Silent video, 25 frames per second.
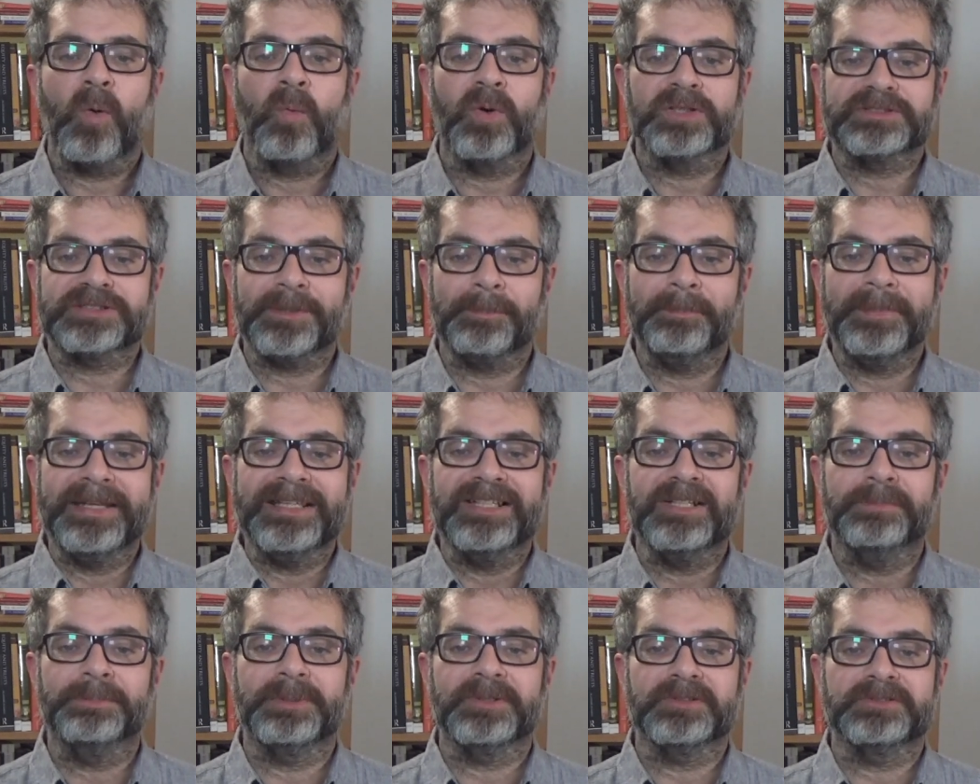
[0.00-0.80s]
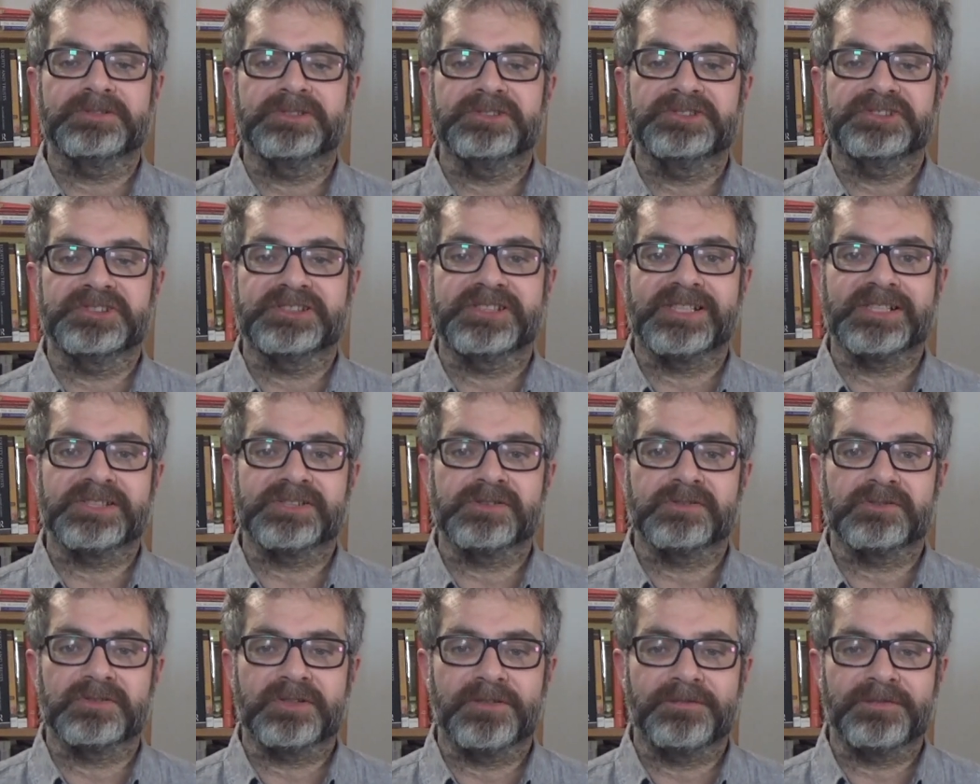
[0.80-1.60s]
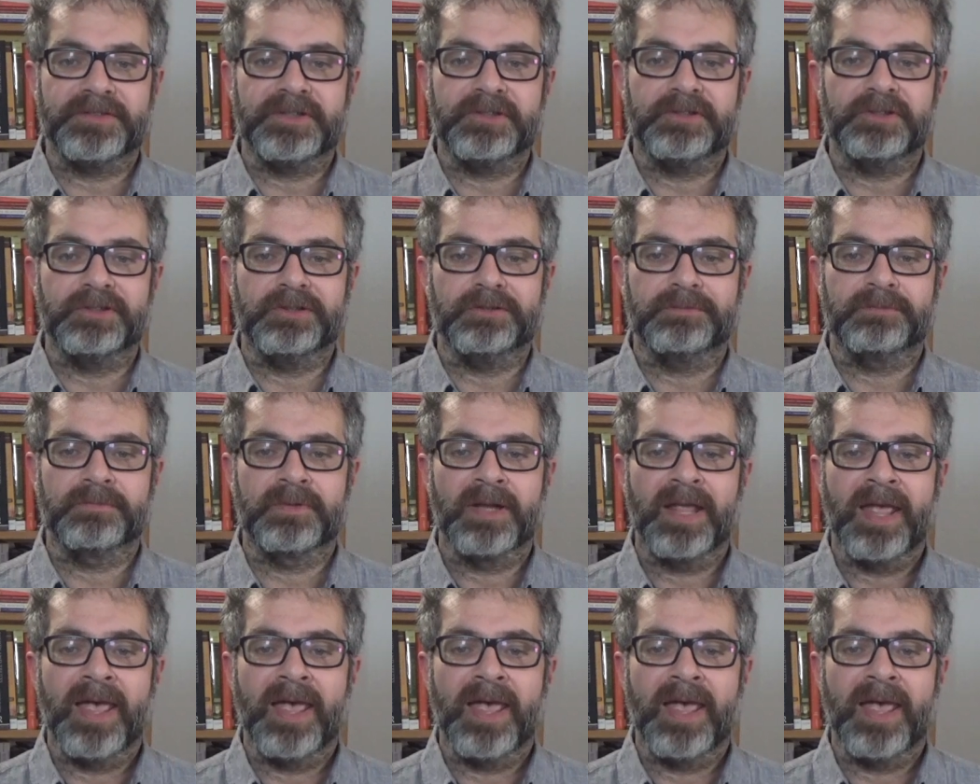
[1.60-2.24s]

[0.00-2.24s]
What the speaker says: was amenable to judicial review.